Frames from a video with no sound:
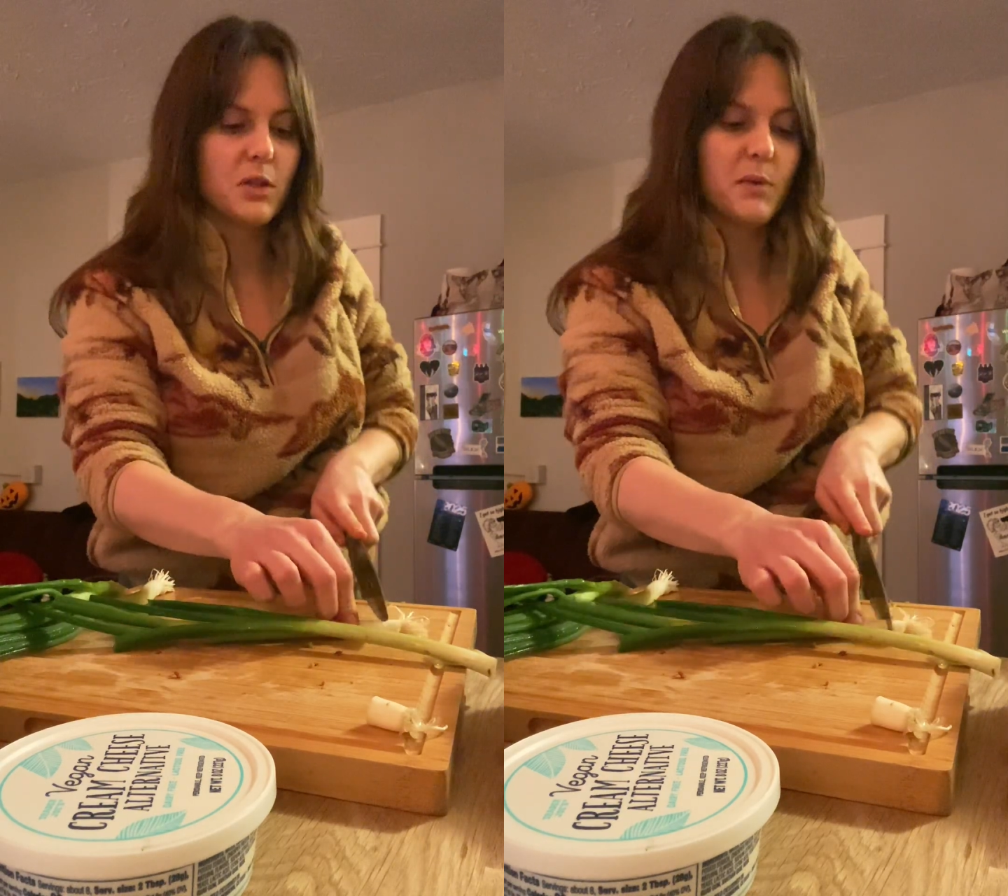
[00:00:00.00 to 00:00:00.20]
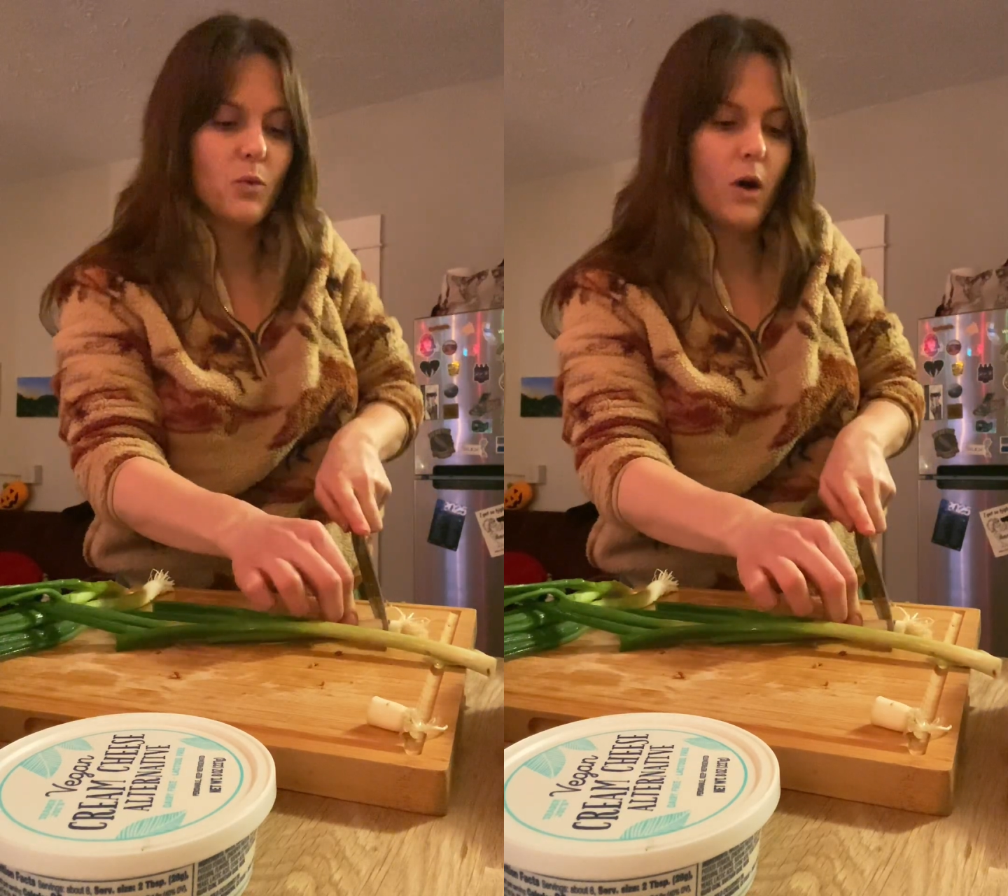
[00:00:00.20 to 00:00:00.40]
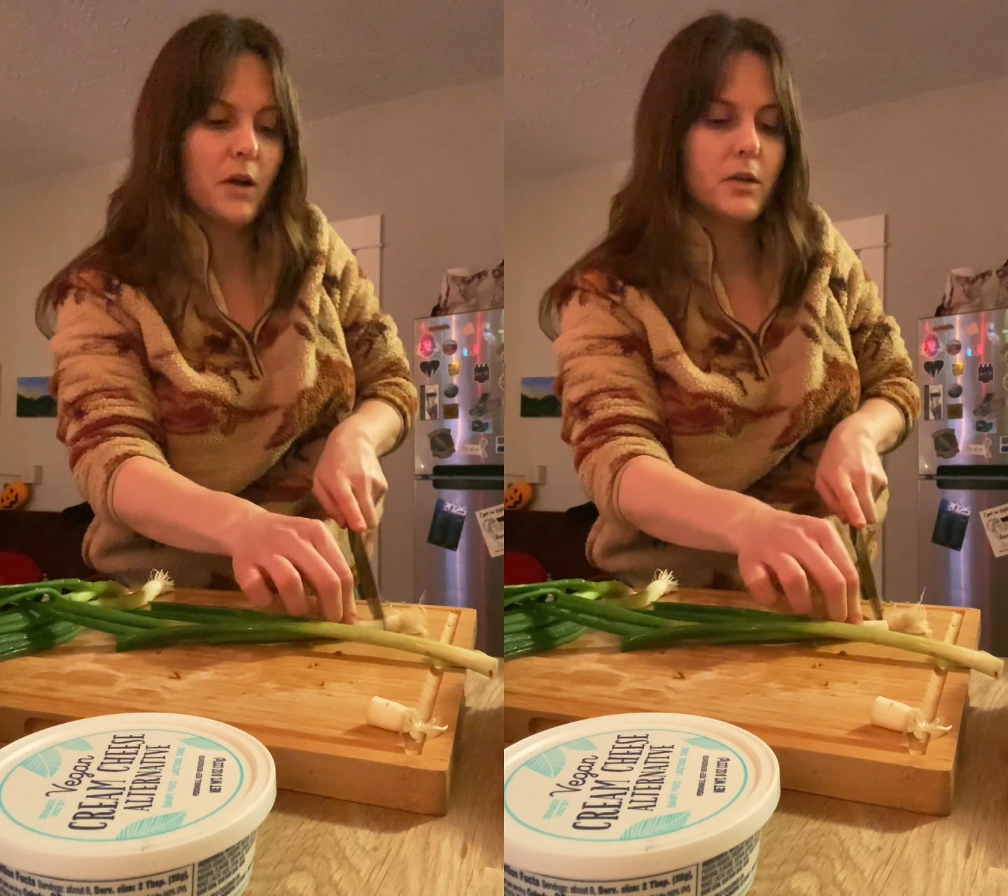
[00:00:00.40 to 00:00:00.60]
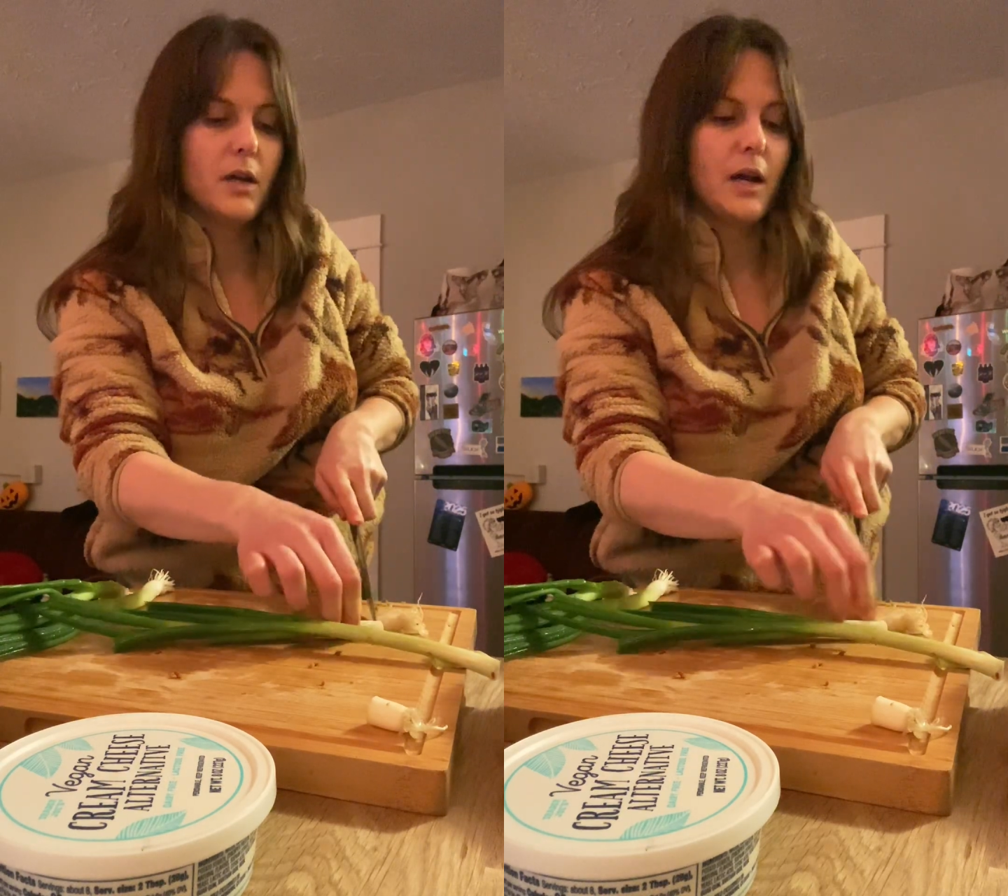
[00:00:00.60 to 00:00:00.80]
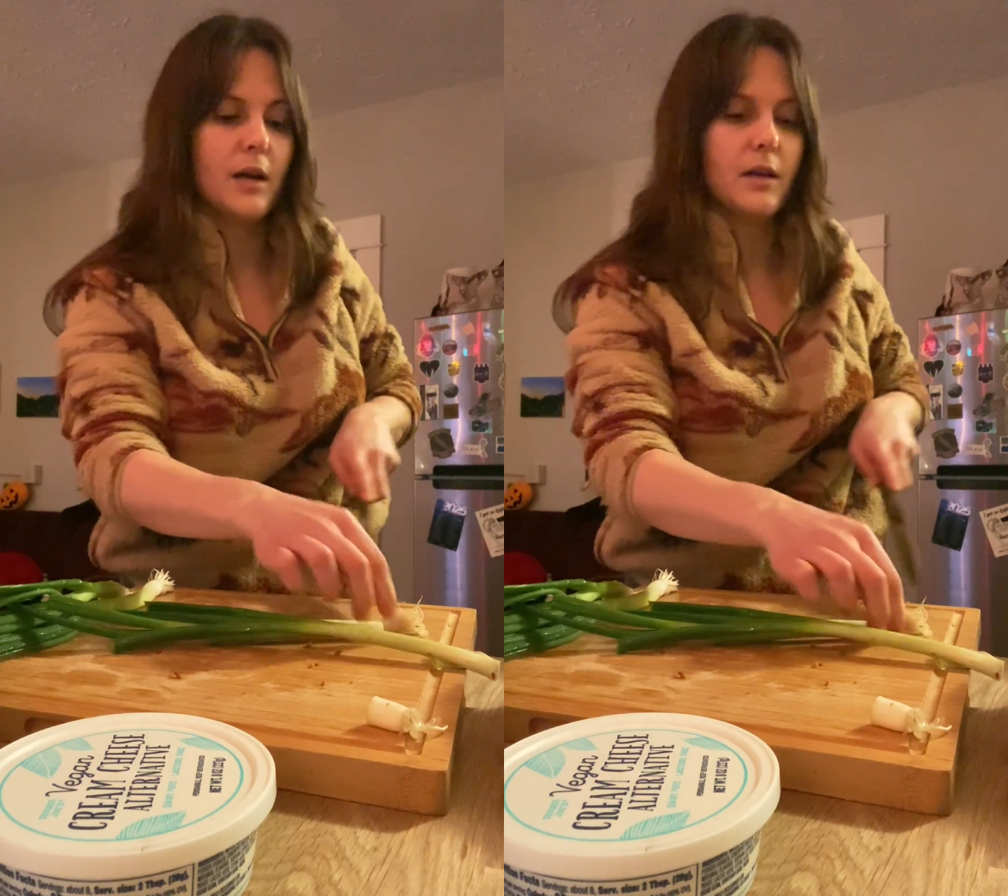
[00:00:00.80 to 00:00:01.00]
in water
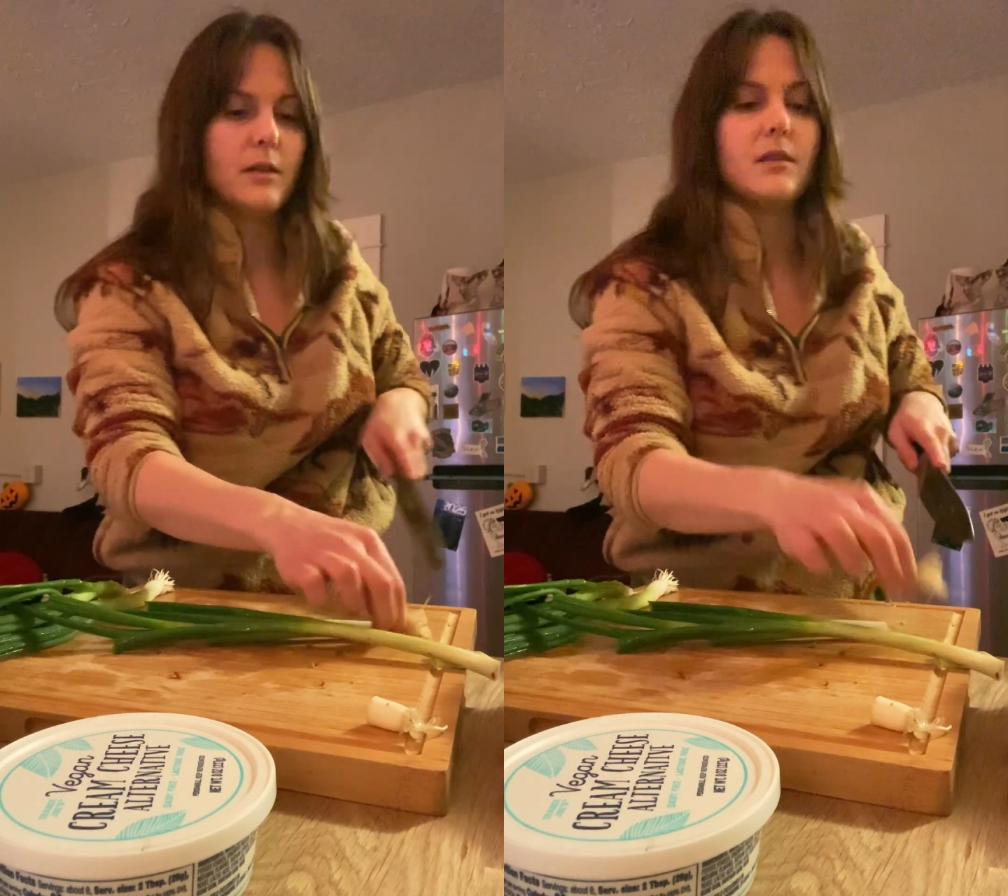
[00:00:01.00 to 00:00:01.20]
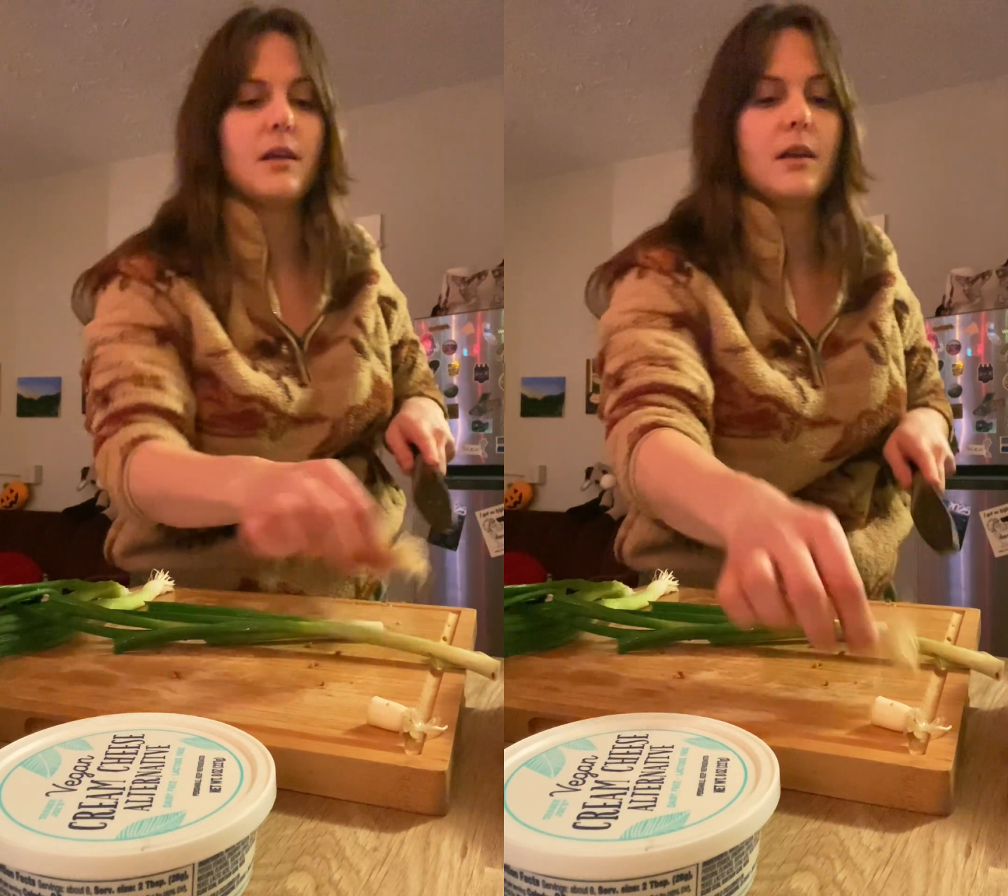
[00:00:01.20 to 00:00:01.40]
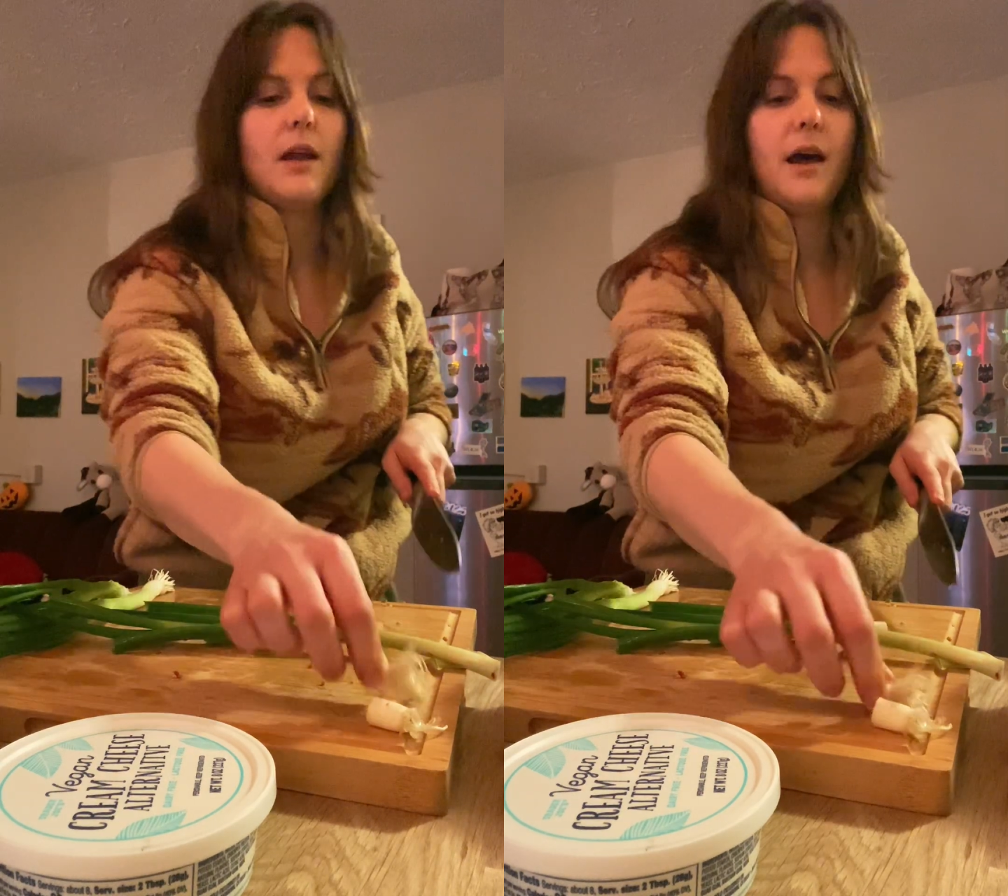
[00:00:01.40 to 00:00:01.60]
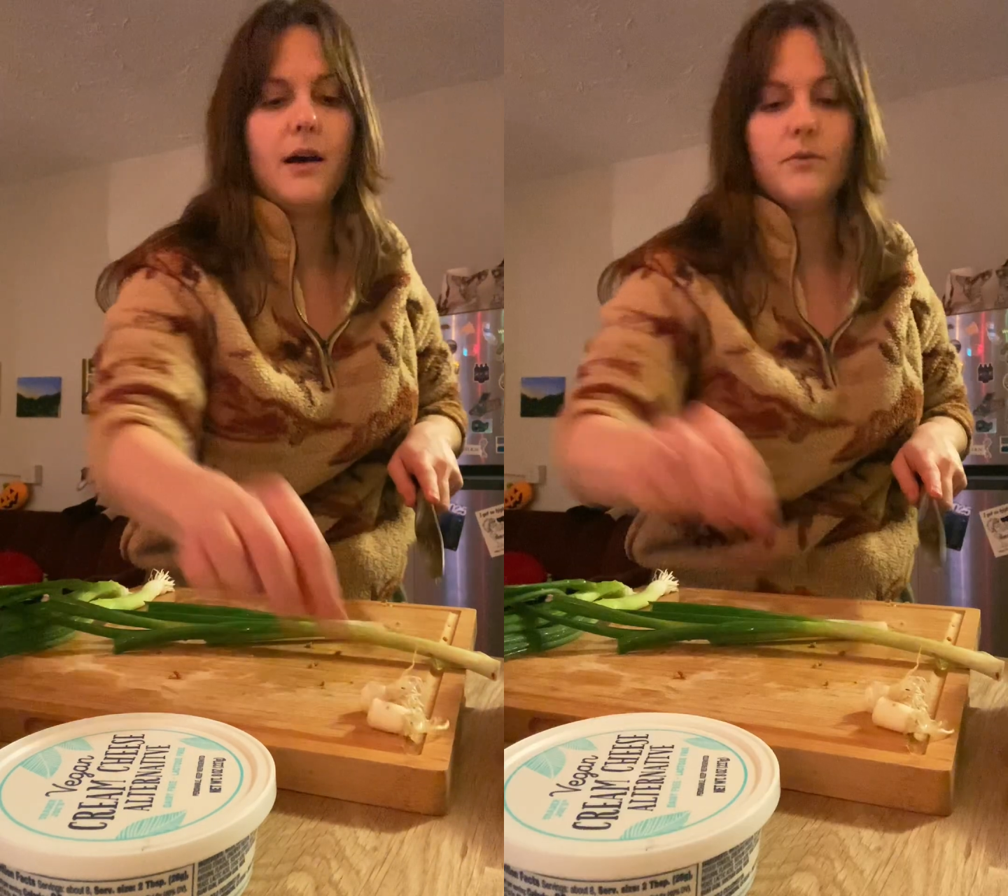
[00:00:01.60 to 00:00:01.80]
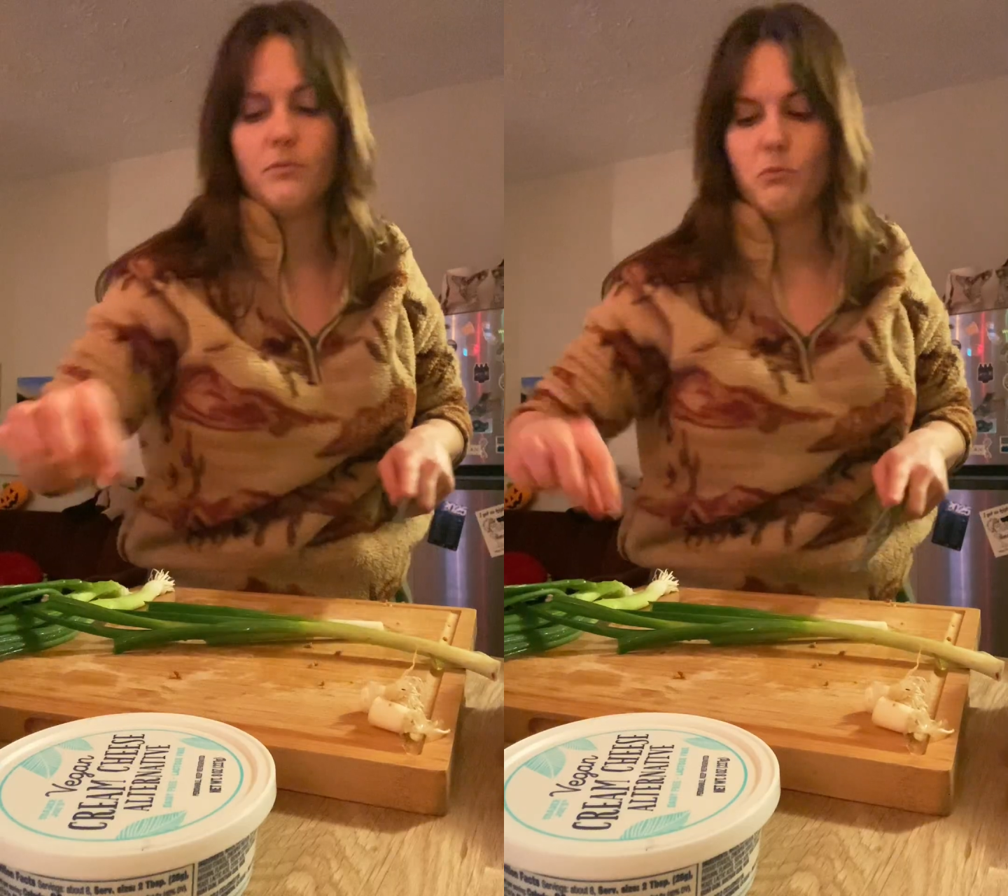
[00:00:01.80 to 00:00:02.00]
and then
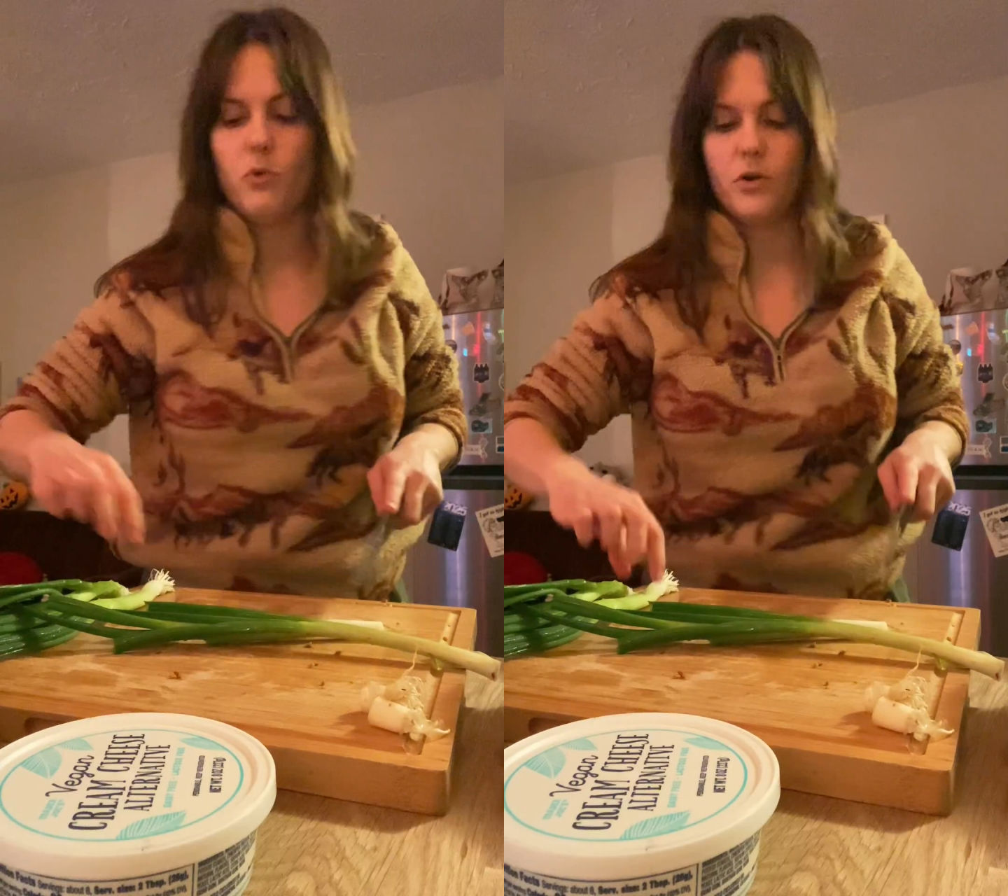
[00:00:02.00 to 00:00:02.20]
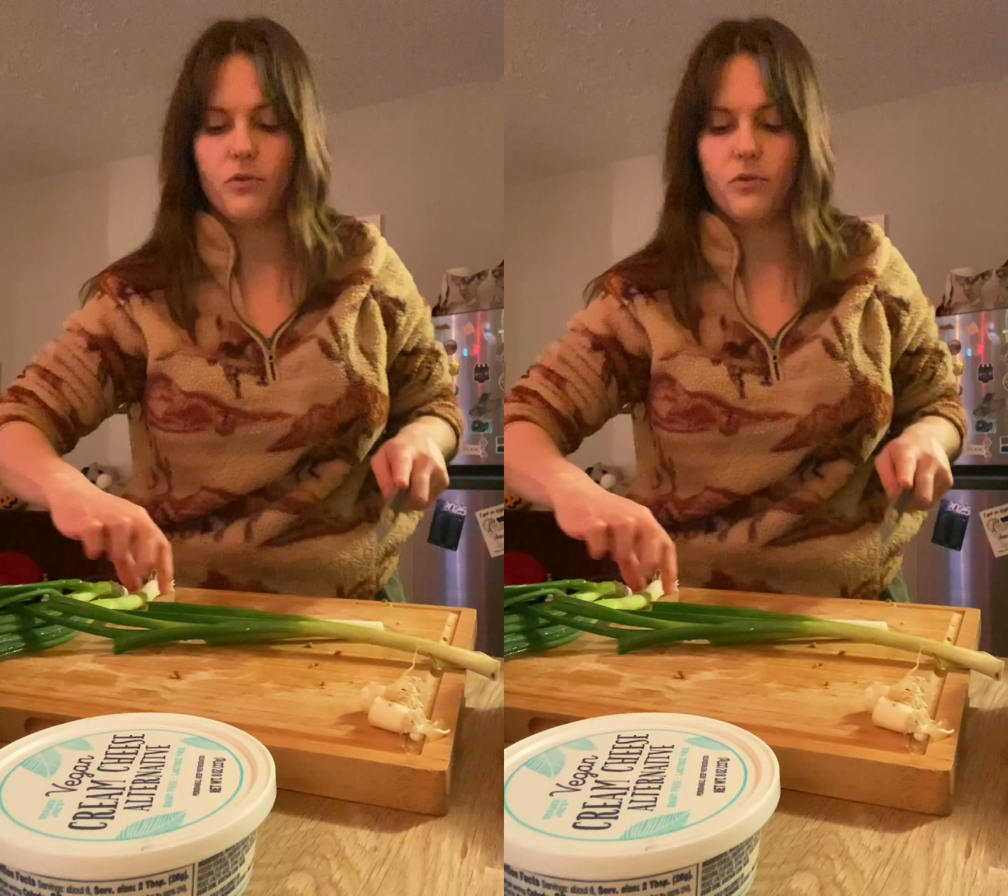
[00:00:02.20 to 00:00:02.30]
have more